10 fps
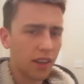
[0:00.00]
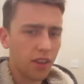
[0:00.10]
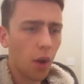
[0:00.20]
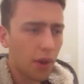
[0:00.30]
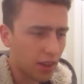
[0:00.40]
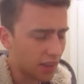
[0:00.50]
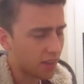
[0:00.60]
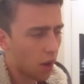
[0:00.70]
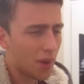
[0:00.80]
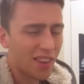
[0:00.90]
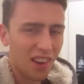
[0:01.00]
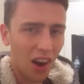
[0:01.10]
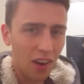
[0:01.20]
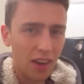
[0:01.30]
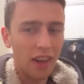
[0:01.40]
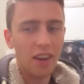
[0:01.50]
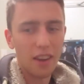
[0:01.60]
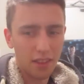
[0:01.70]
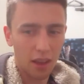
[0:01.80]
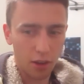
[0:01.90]
It's going darker,
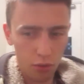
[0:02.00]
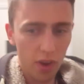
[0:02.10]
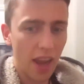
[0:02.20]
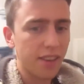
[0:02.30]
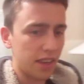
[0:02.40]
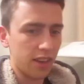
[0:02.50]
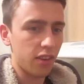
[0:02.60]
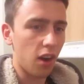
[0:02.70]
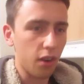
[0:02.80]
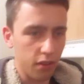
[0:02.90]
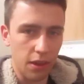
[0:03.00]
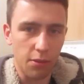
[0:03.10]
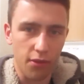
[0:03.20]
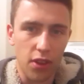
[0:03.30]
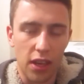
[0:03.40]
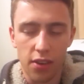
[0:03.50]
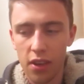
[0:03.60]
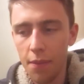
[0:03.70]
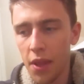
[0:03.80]
like they're creating dark themes for things.